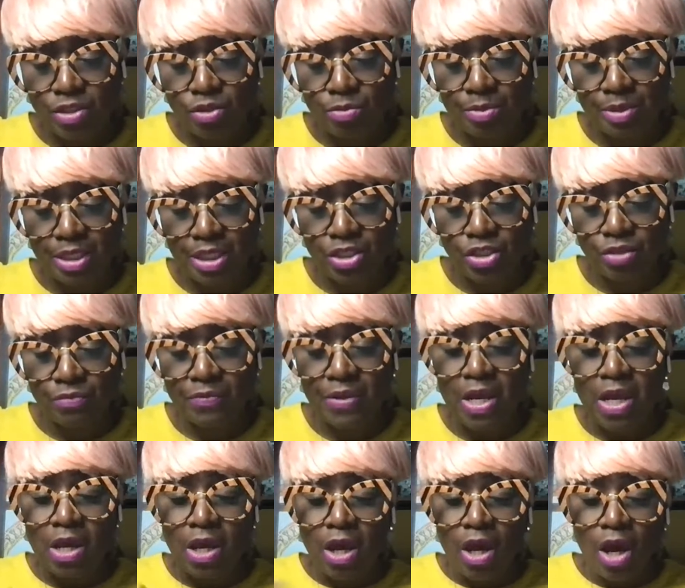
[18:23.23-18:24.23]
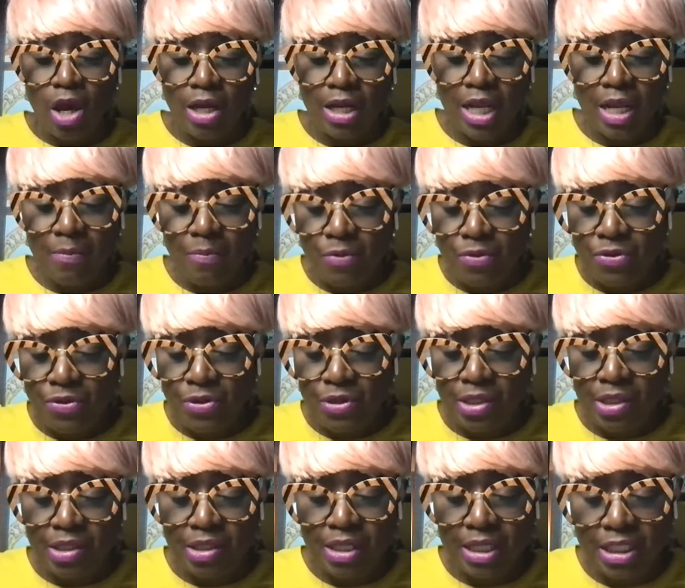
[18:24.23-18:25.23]
That's my interpretation. On
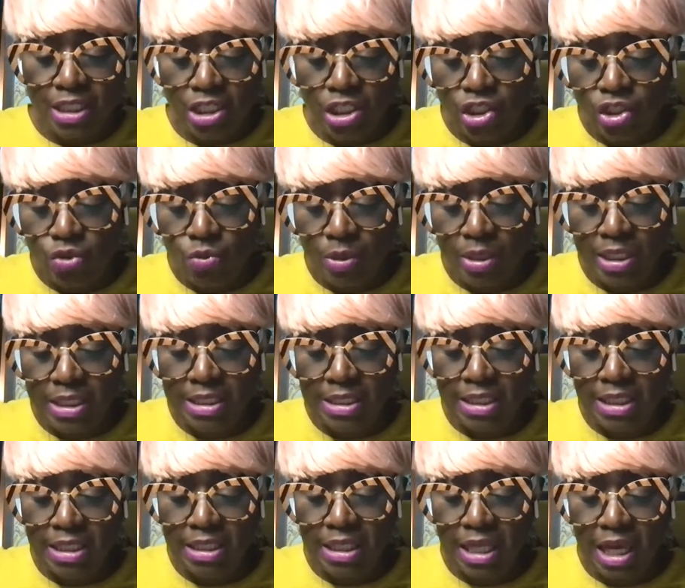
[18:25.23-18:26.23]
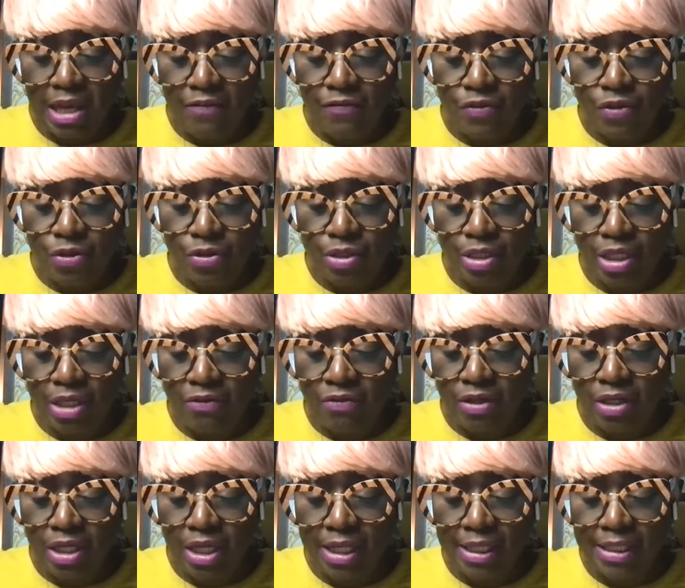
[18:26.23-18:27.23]
April 30th, 1926,
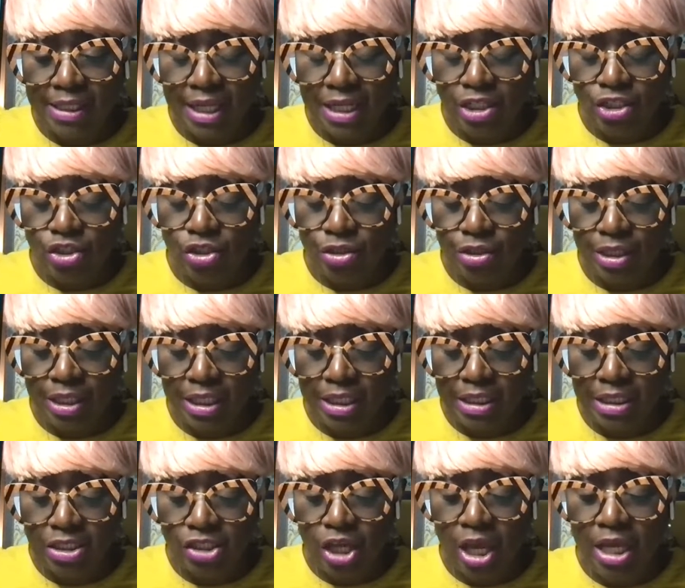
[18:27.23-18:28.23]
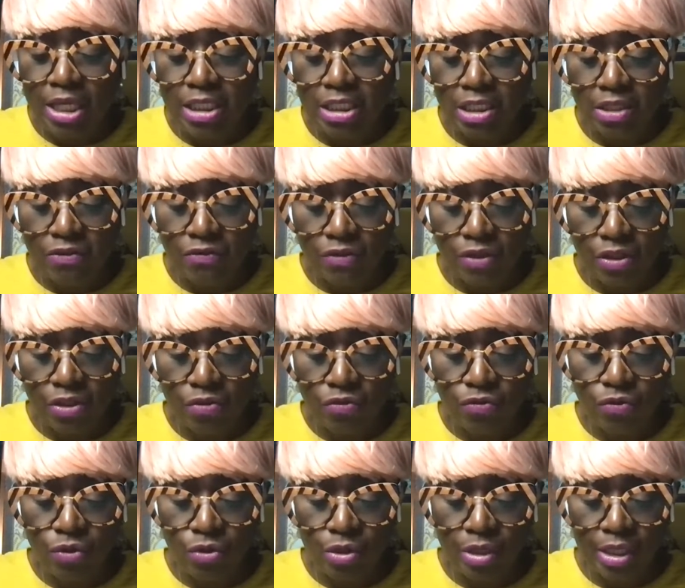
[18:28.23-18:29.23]
after giving a lecture in
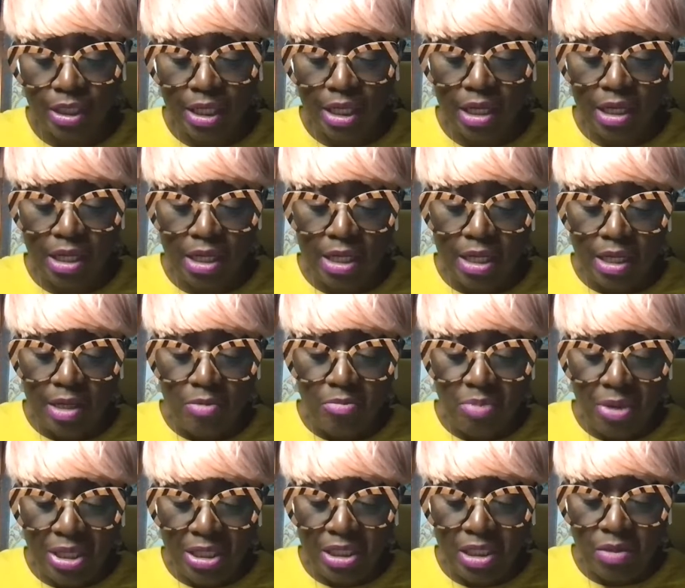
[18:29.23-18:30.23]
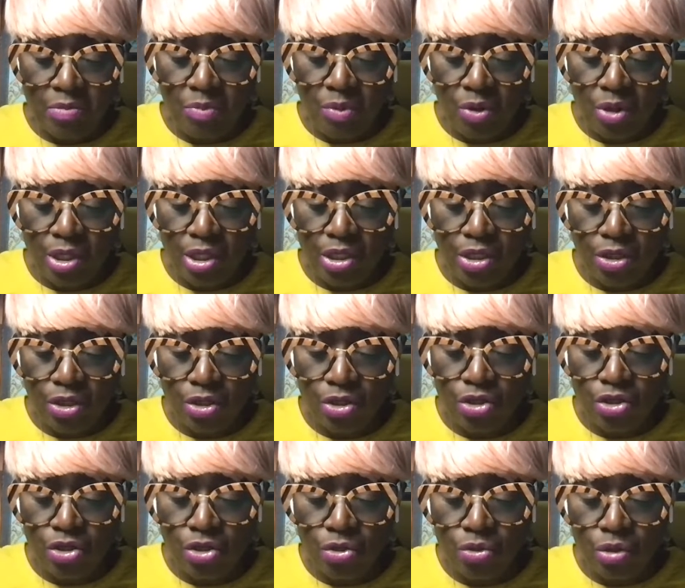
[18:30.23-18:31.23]
Jacksonville, Florida, Bessie
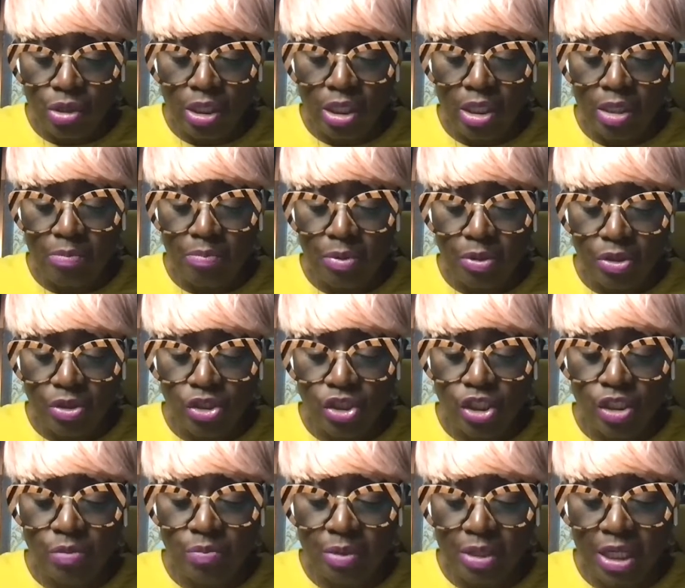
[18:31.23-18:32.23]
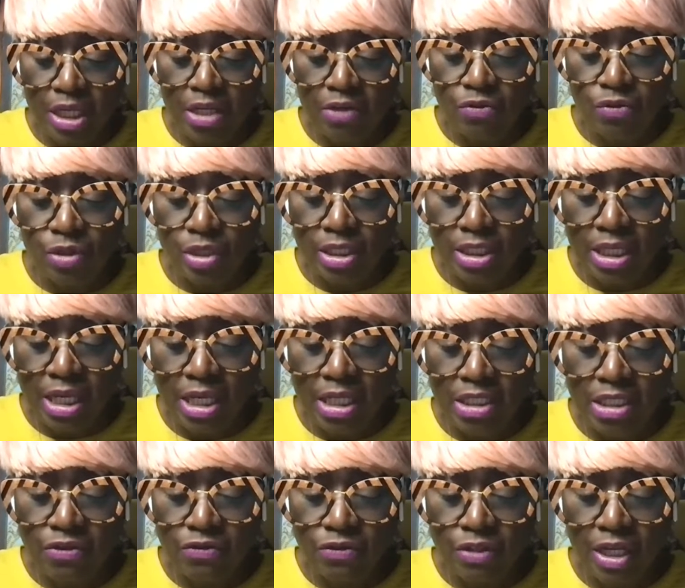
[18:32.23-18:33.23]
boarded her newly purchased plane
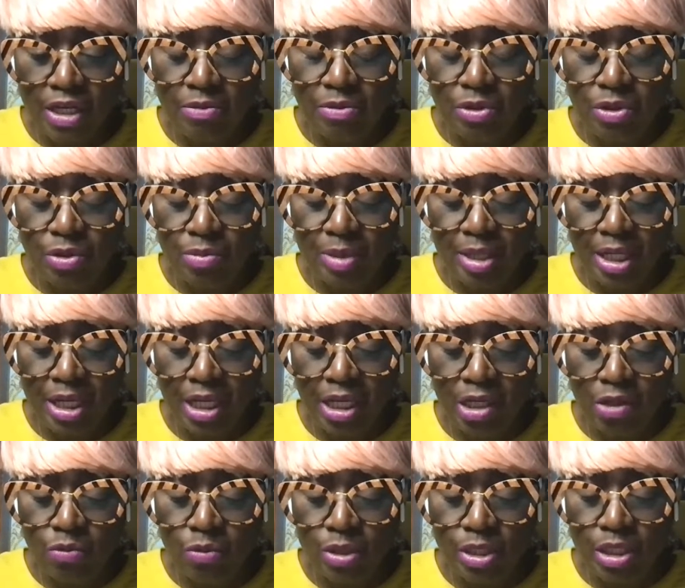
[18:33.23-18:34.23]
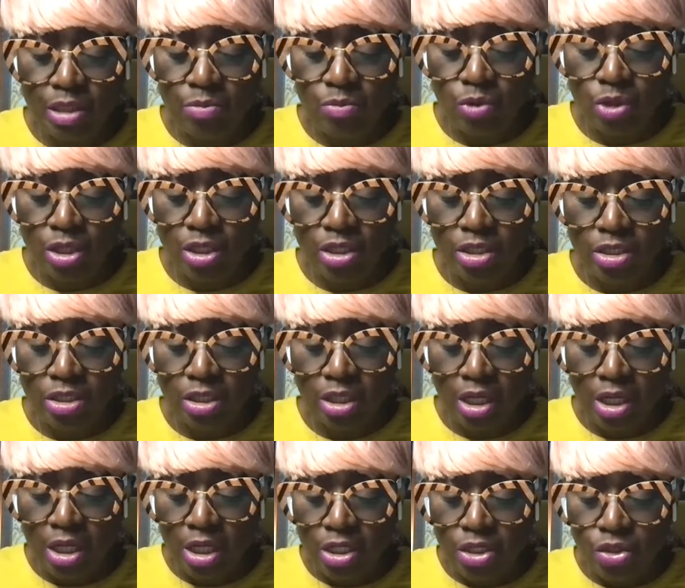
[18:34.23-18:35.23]
for a test flight with her mechanic, William
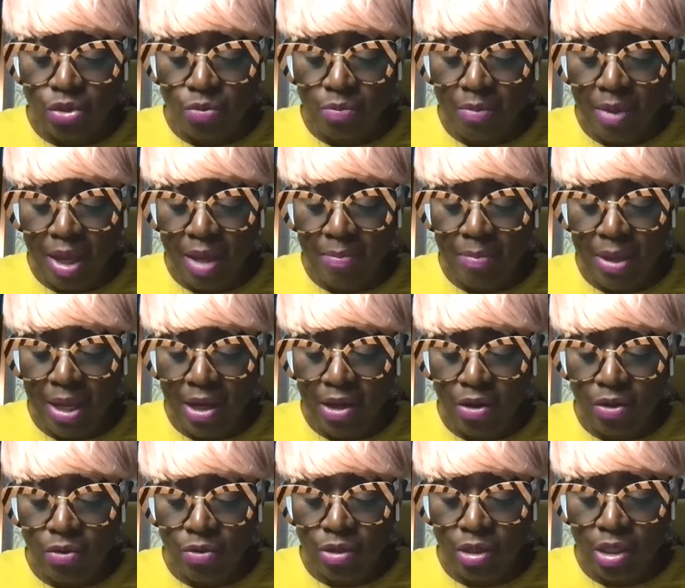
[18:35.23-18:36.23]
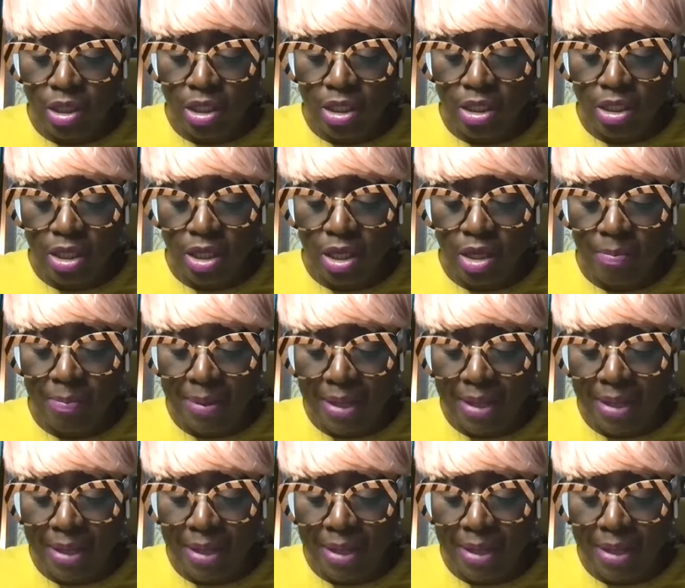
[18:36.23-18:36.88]
Wills, to map out